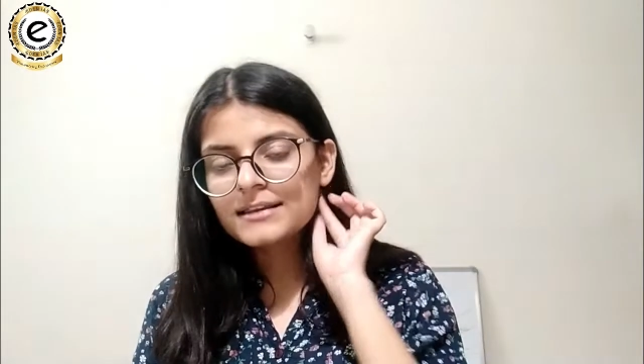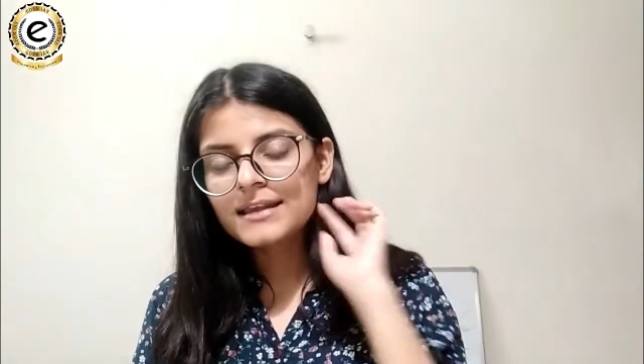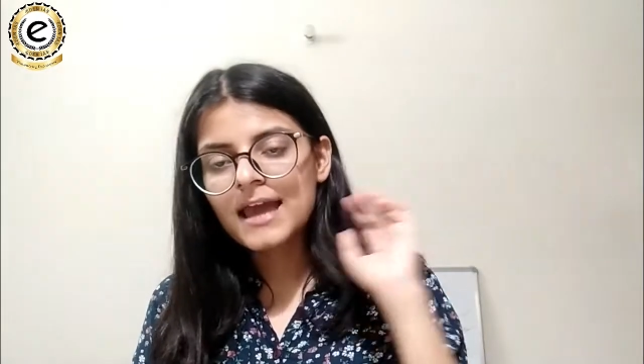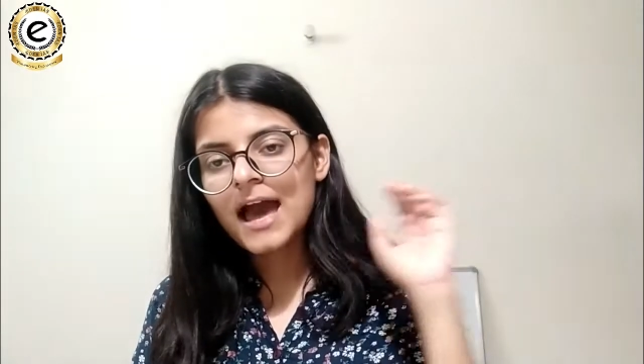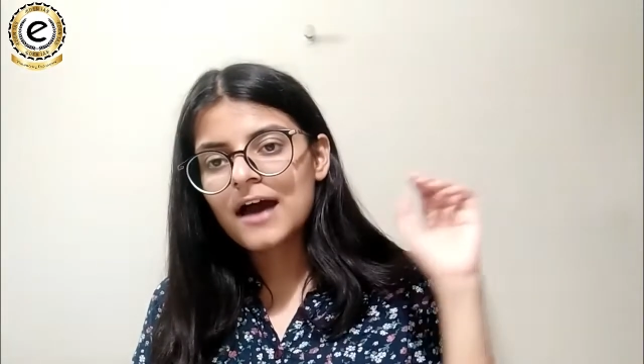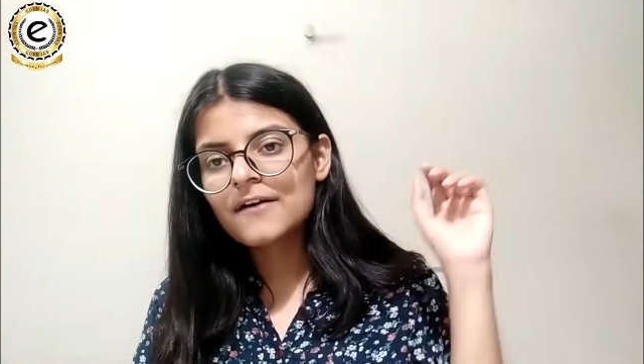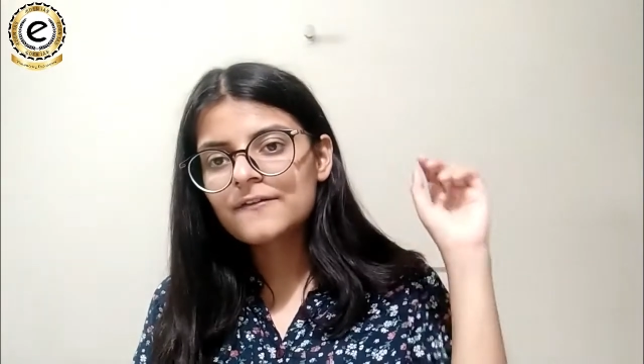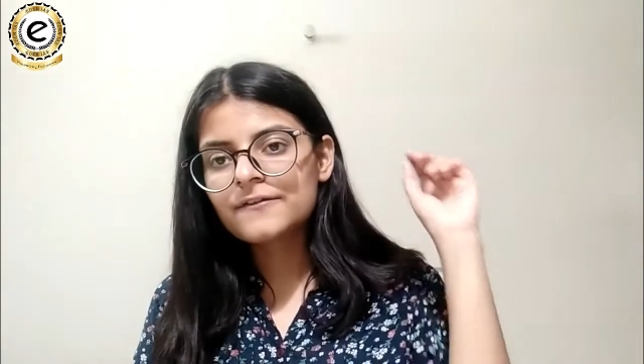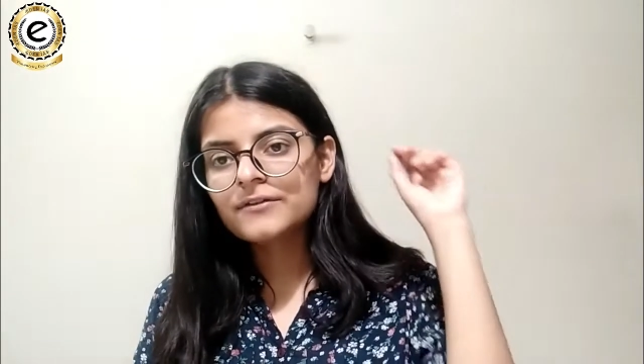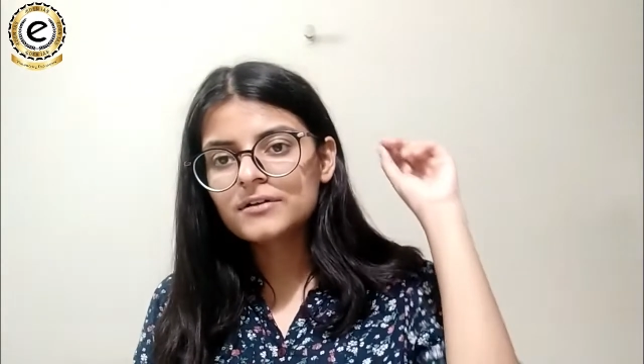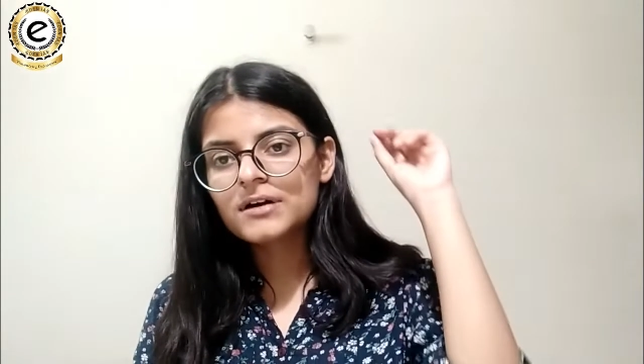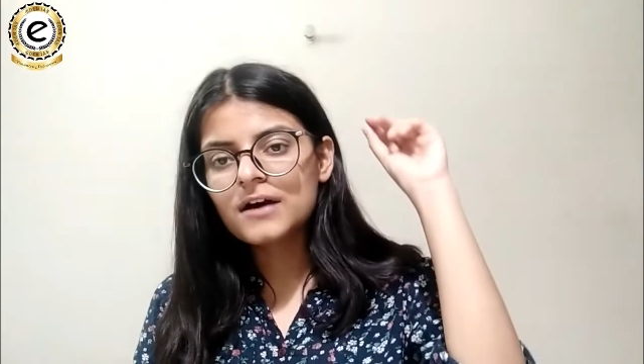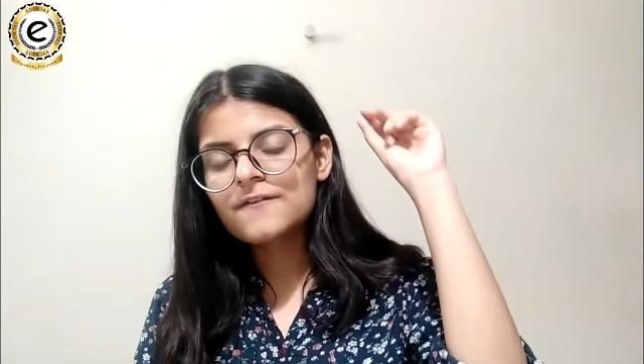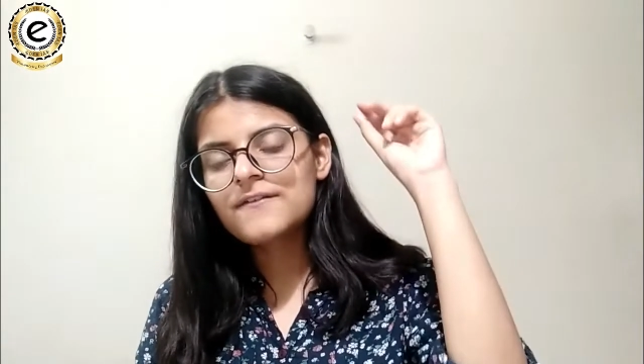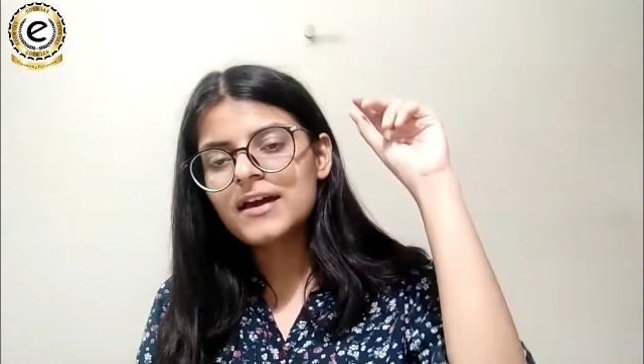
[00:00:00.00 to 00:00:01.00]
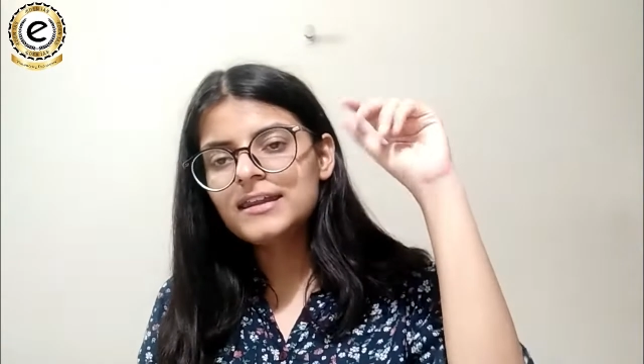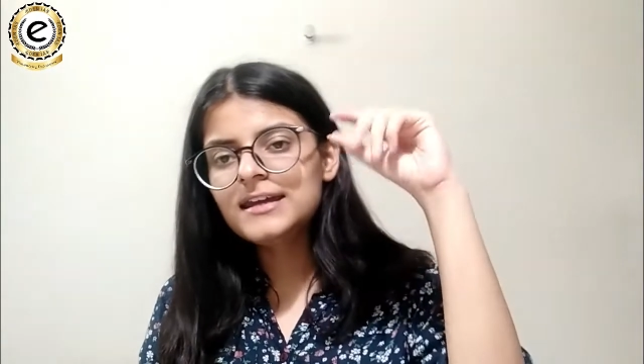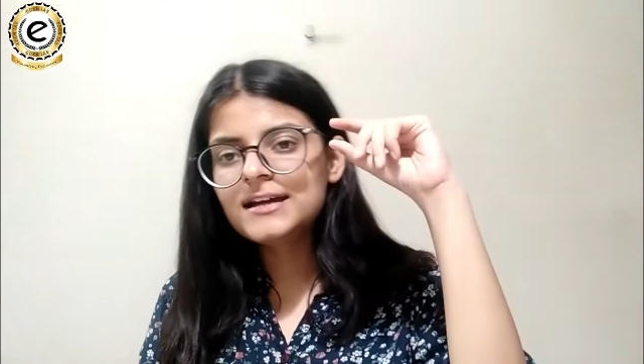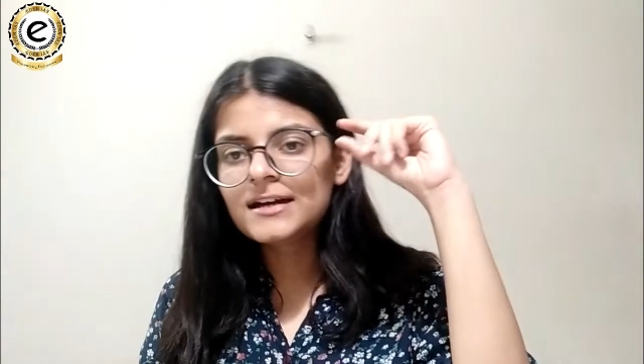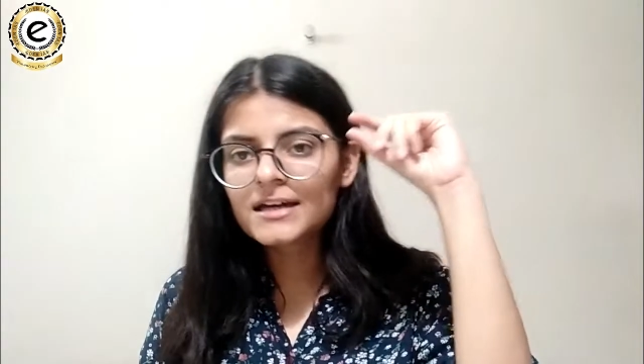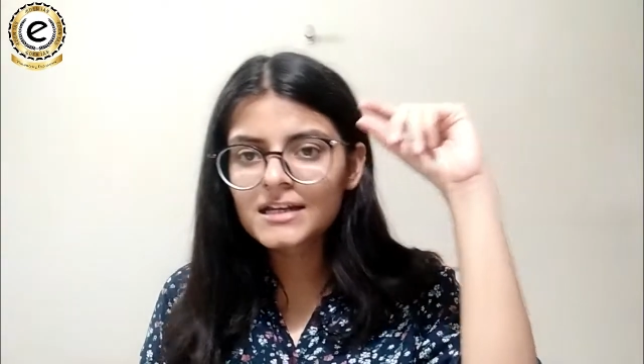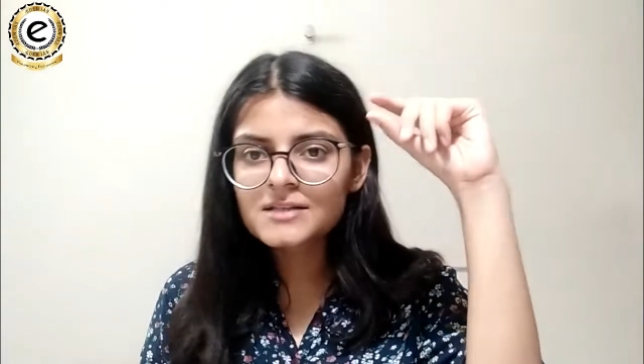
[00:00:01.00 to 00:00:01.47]
They have a
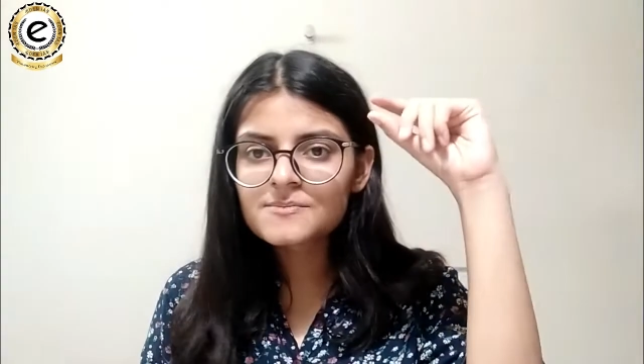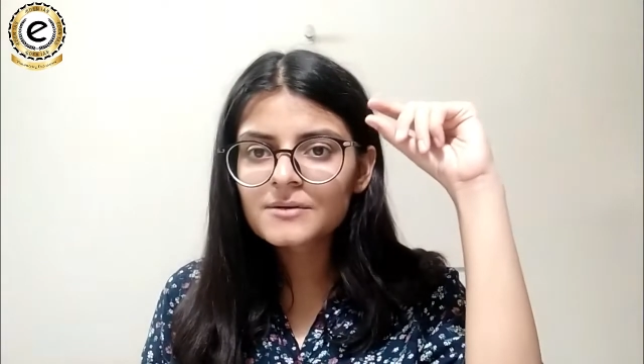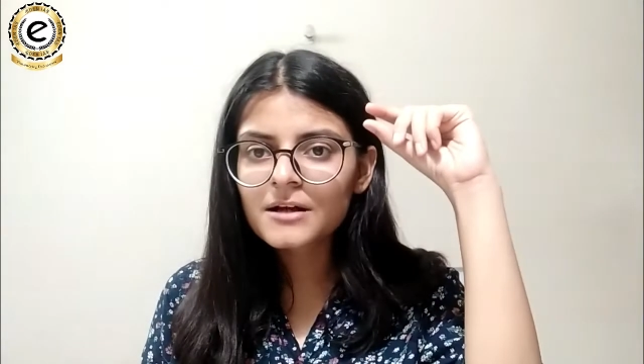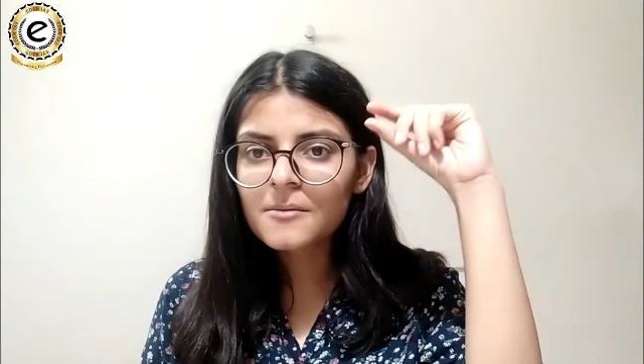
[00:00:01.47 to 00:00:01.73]
very crisp